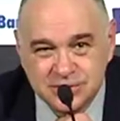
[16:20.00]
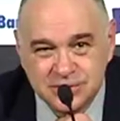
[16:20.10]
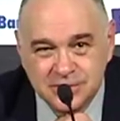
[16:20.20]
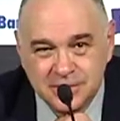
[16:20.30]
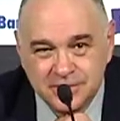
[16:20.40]

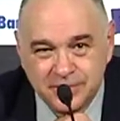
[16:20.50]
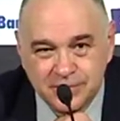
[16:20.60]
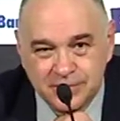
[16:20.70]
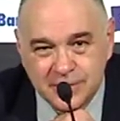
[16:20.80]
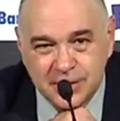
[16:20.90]
I
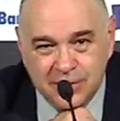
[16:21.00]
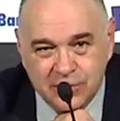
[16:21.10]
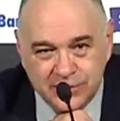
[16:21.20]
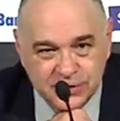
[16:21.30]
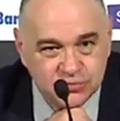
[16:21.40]
don't know if I
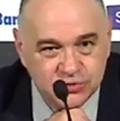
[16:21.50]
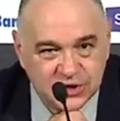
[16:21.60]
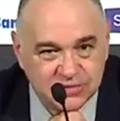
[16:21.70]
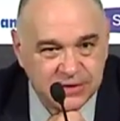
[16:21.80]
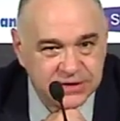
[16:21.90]
have to
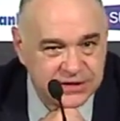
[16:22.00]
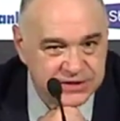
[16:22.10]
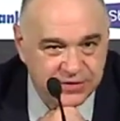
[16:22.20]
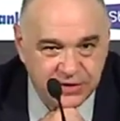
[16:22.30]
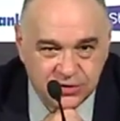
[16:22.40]
say
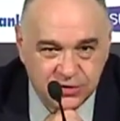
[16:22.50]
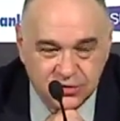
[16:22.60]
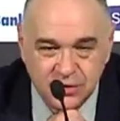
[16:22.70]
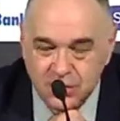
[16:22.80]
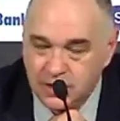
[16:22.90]
something
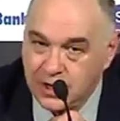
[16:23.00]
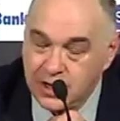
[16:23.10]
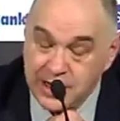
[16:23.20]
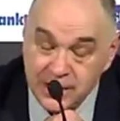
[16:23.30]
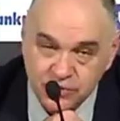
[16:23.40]
else
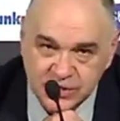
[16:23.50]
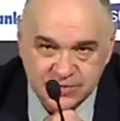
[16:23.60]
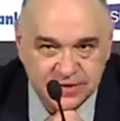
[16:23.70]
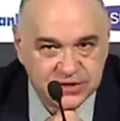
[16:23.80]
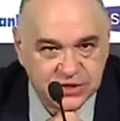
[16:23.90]
about
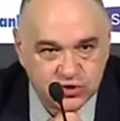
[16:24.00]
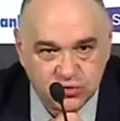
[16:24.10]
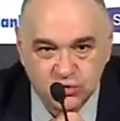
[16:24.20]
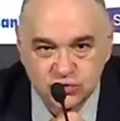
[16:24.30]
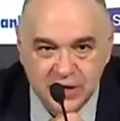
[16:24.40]

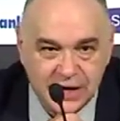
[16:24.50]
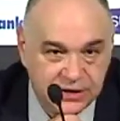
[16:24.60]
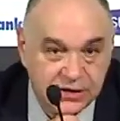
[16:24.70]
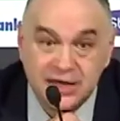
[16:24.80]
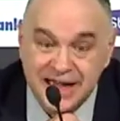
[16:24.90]
this.
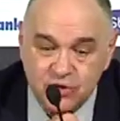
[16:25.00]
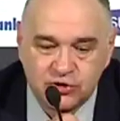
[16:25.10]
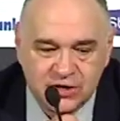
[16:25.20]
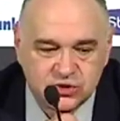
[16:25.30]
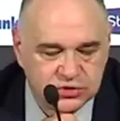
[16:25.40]
Basketball
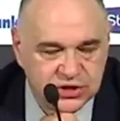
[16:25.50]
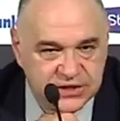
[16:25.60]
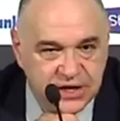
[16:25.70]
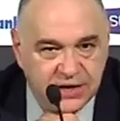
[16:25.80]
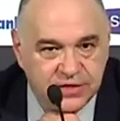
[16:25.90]

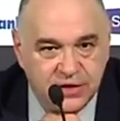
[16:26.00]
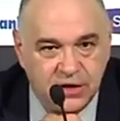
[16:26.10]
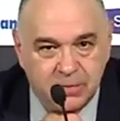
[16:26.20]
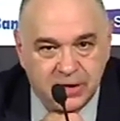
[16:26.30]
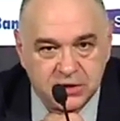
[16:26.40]
sometimes
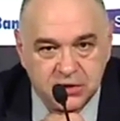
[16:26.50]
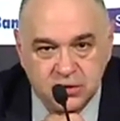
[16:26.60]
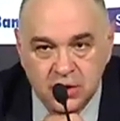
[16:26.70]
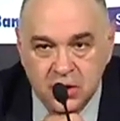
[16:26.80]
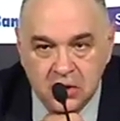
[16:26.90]

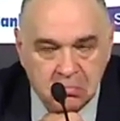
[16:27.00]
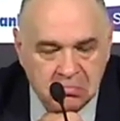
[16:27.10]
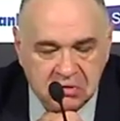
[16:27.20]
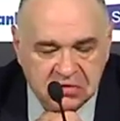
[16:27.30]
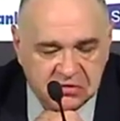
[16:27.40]
is been
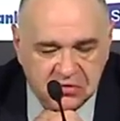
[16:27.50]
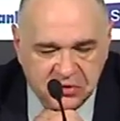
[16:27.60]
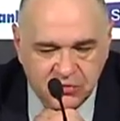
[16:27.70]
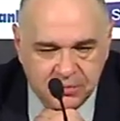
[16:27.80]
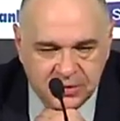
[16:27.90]
successful in
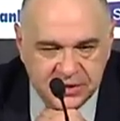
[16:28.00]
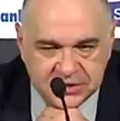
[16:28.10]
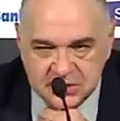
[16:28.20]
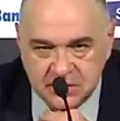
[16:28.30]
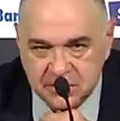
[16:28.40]
the shot.
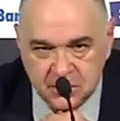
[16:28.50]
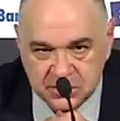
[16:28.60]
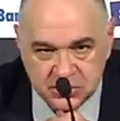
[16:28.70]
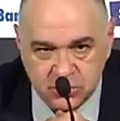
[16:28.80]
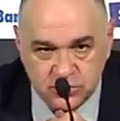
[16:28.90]

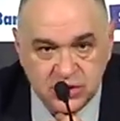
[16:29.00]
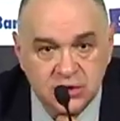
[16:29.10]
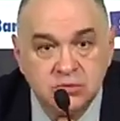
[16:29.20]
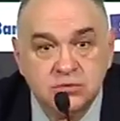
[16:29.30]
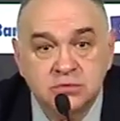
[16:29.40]

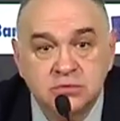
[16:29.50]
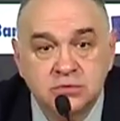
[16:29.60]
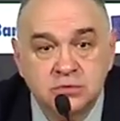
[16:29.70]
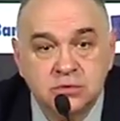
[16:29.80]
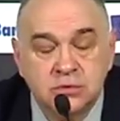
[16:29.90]
Other times
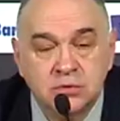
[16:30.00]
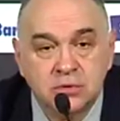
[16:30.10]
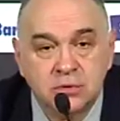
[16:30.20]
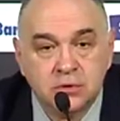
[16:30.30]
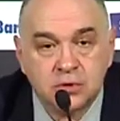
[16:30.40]
you have to do
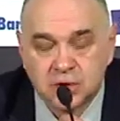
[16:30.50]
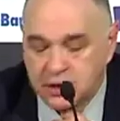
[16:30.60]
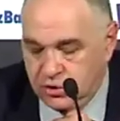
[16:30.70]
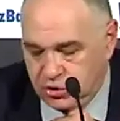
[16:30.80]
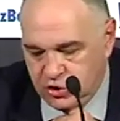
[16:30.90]
other
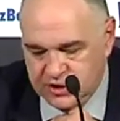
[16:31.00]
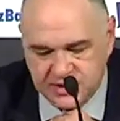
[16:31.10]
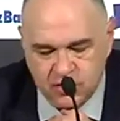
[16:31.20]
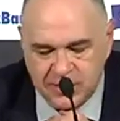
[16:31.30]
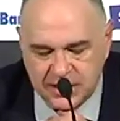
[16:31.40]
things.
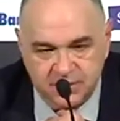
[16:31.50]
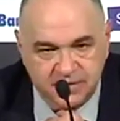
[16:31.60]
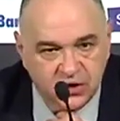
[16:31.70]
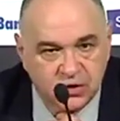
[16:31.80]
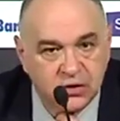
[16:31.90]
And
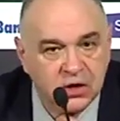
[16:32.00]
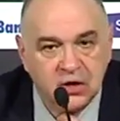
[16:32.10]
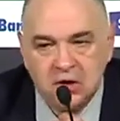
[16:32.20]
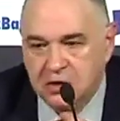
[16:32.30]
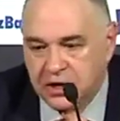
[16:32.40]
I've said
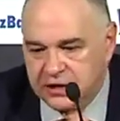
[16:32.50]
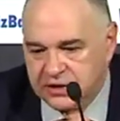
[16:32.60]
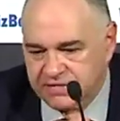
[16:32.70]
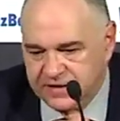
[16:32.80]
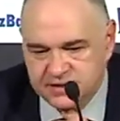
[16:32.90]
this
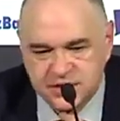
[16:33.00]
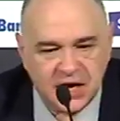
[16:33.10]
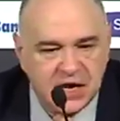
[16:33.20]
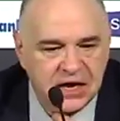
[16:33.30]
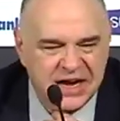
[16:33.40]
to
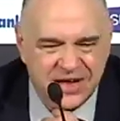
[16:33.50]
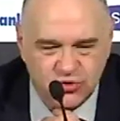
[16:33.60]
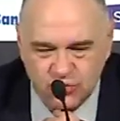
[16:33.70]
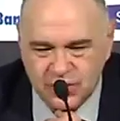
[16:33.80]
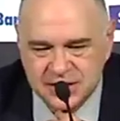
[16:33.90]
him.
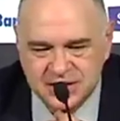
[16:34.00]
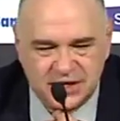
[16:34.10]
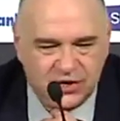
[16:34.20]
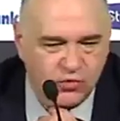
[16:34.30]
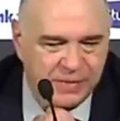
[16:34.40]
He's been
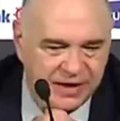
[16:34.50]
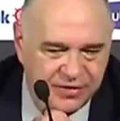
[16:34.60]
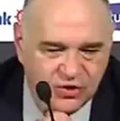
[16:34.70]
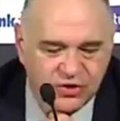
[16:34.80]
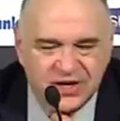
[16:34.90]
great today in
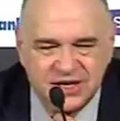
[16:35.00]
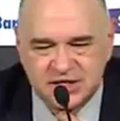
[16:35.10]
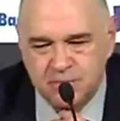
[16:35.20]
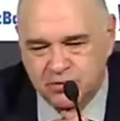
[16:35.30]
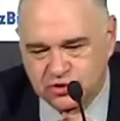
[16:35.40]
the
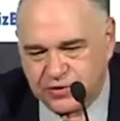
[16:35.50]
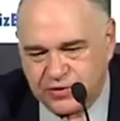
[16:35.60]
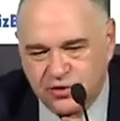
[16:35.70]
defense, in